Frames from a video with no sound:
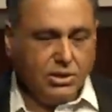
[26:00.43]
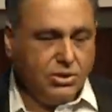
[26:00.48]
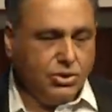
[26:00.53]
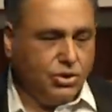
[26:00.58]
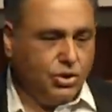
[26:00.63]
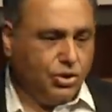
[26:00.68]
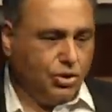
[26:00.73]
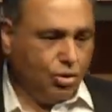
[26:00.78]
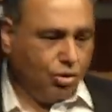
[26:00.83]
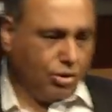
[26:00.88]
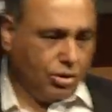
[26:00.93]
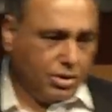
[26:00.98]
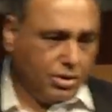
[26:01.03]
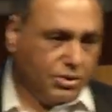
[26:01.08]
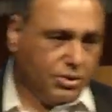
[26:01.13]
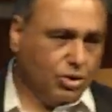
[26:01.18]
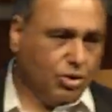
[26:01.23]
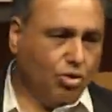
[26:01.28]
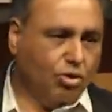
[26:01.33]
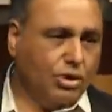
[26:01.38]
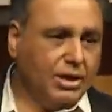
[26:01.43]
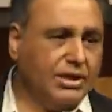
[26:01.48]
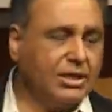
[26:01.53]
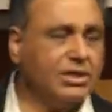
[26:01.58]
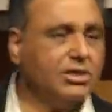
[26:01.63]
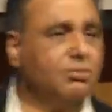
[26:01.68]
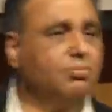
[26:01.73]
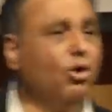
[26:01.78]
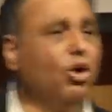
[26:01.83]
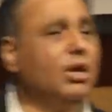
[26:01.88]
Sure. So in
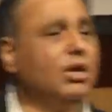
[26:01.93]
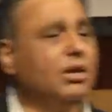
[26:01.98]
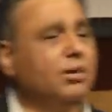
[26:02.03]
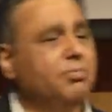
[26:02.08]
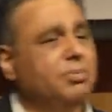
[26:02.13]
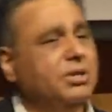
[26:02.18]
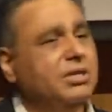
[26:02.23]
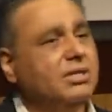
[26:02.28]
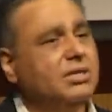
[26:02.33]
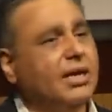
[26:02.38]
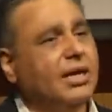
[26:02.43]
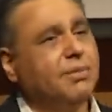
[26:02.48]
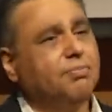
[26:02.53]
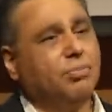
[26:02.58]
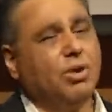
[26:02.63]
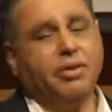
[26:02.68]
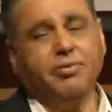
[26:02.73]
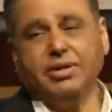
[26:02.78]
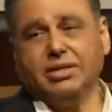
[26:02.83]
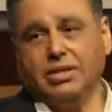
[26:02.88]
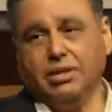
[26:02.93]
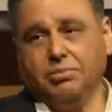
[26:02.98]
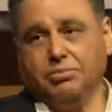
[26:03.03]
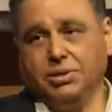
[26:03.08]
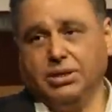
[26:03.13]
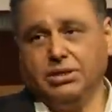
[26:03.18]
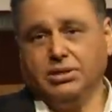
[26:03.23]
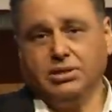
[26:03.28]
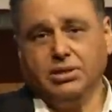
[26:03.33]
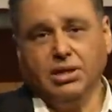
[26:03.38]
the small companies, like private
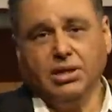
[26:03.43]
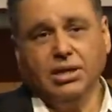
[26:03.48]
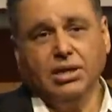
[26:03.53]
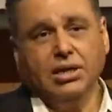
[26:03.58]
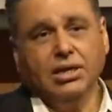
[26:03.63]
companies,